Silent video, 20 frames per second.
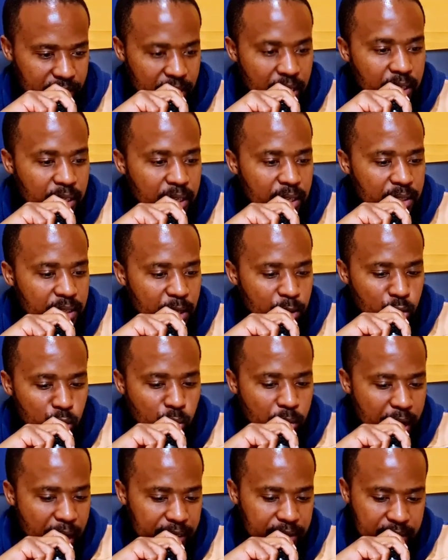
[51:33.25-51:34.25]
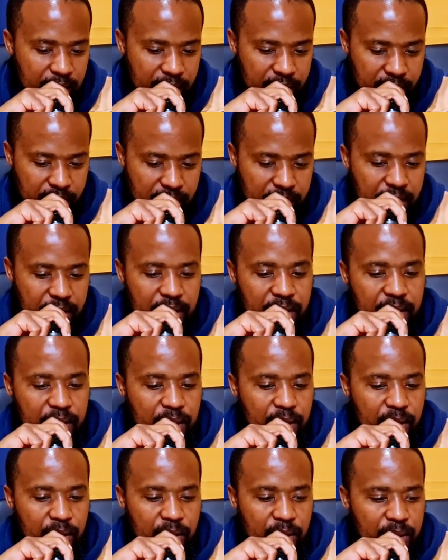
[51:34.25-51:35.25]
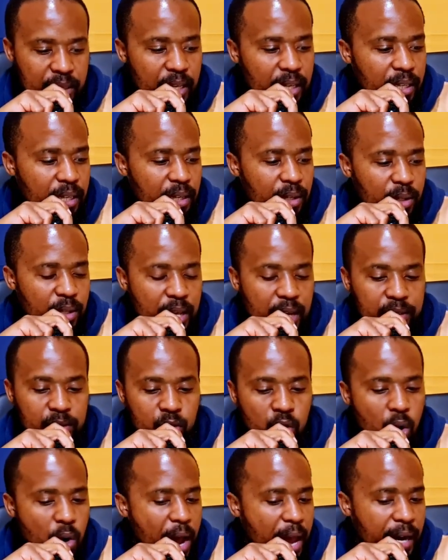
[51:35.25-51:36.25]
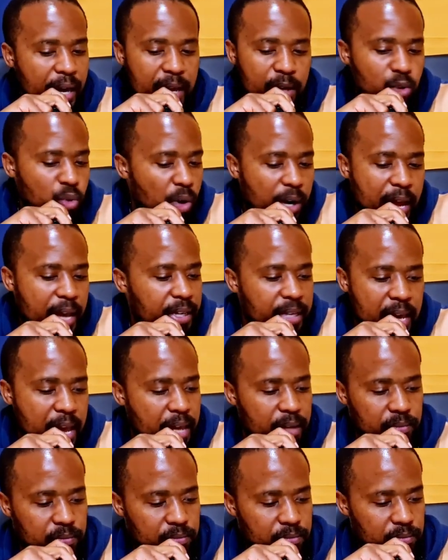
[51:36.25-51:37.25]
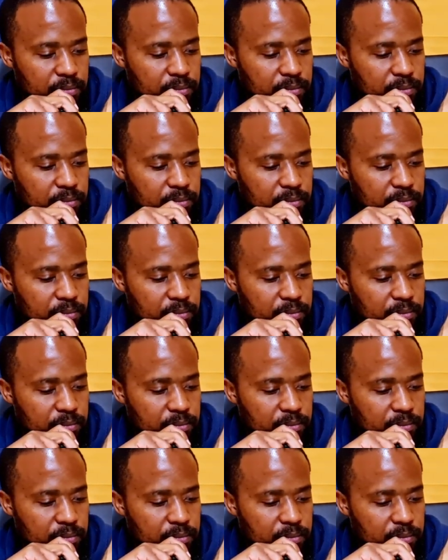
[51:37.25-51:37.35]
Thinking that you got this. Thinking that, no, I learned all I can.